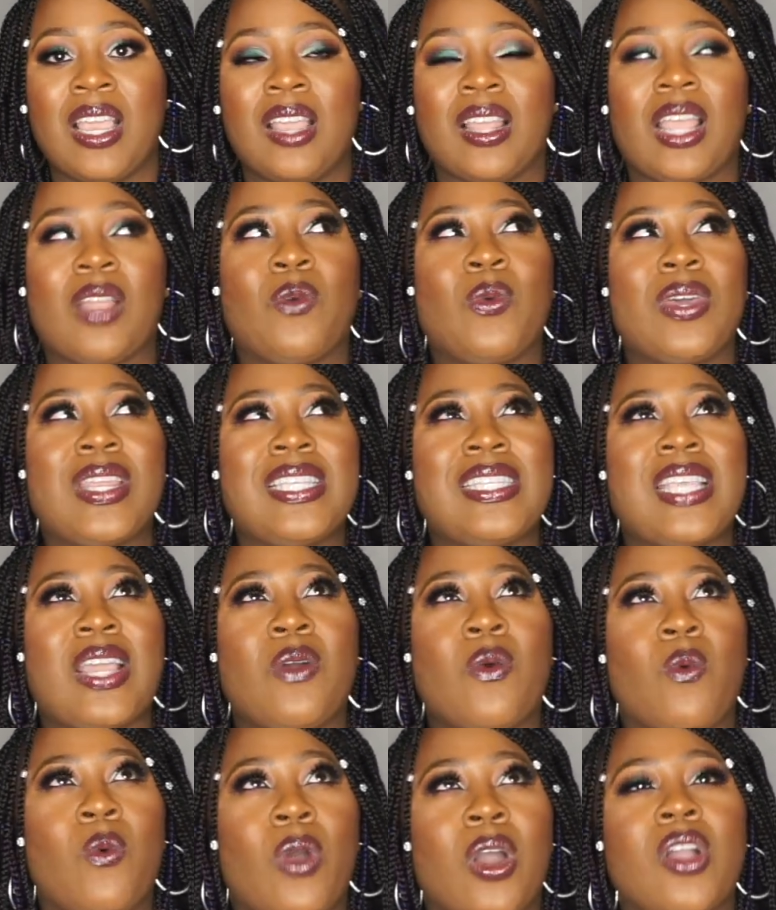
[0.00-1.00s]
Like, what is
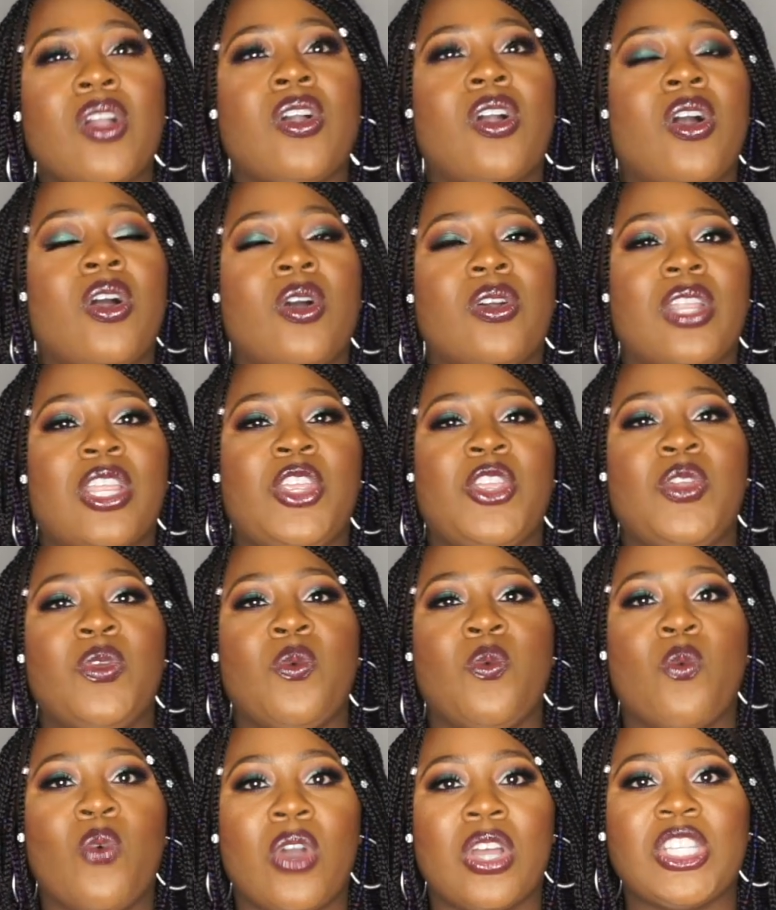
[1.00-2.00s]
that one goal that you
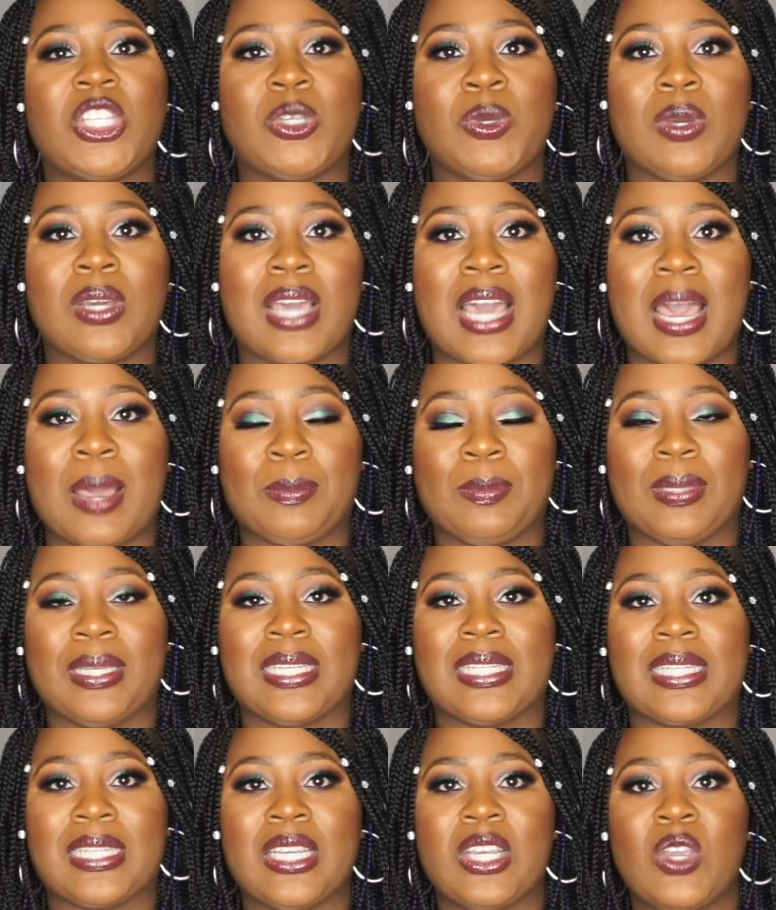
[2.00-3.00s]
want to
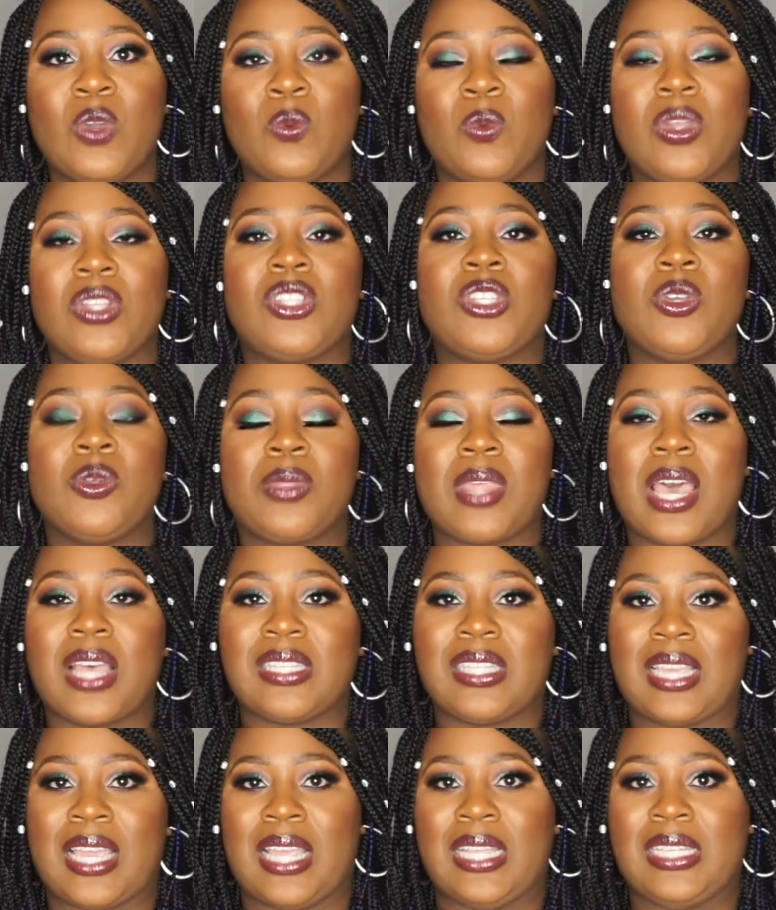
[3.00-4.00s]
accomplish when
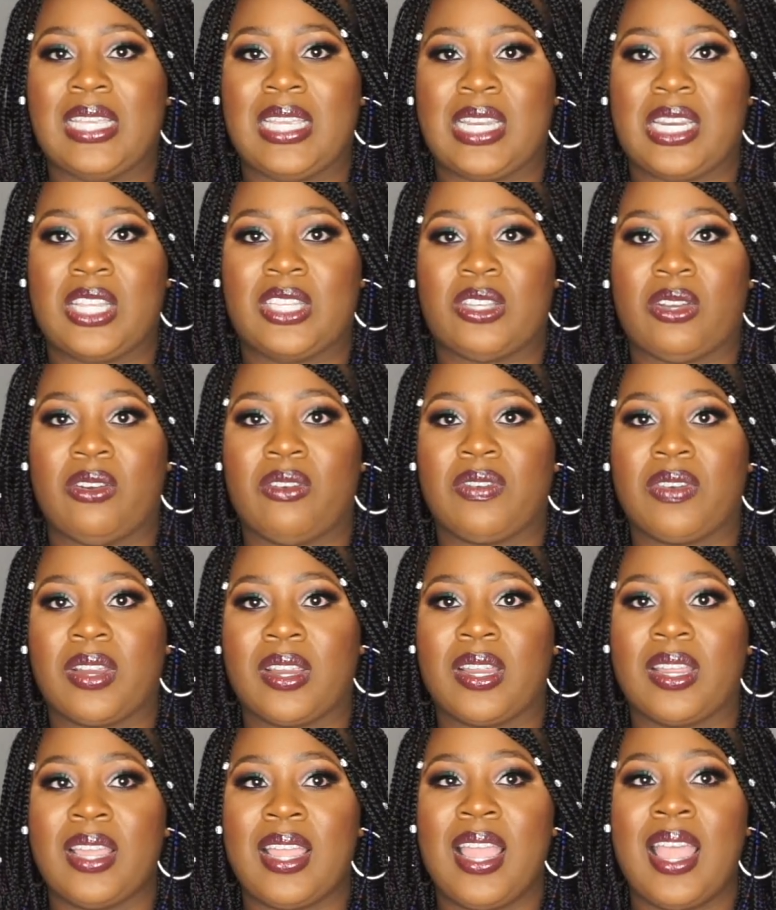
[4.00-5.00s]
2018 is over?